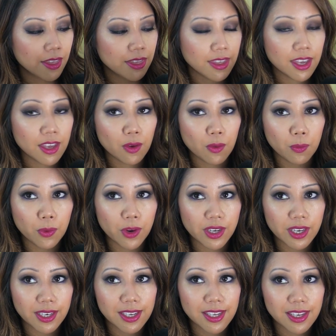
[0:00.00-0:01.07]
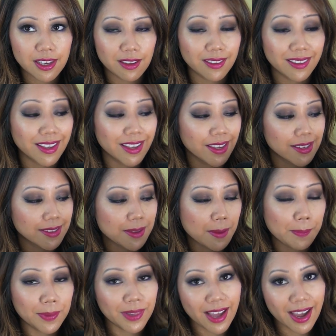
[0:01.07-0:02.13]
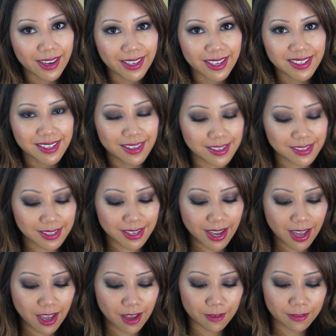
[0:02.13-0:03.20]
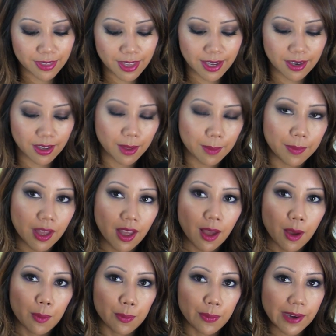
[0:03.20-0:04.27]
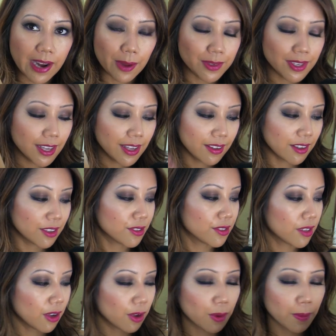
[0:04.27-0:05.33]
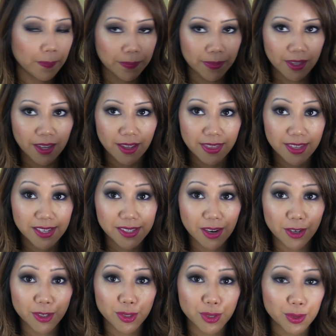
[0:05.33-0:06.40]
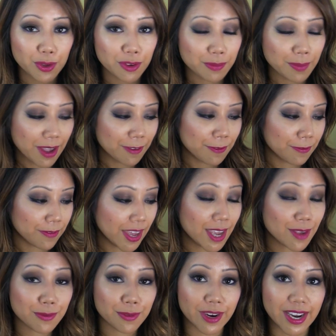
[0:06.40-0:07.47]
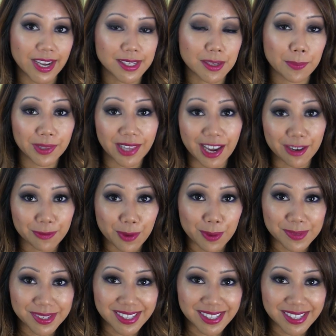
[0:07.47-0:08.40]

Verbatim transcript: the wooden heel is black. It doesn't have that um, brown heel. So these are two of my favorite platform